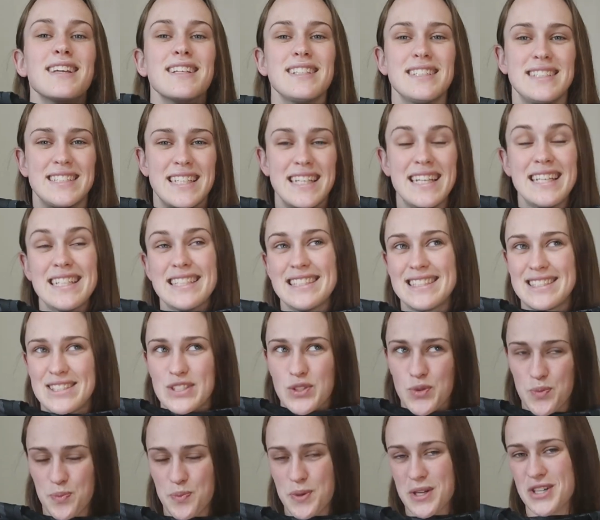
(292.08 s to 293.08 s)
she is
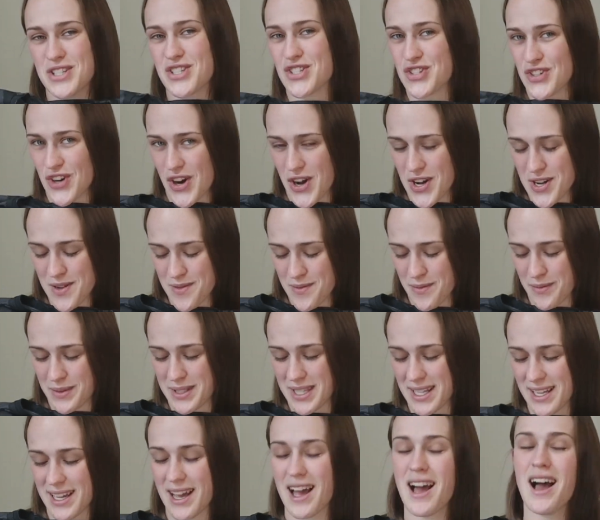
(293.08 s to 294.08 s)
super cropped.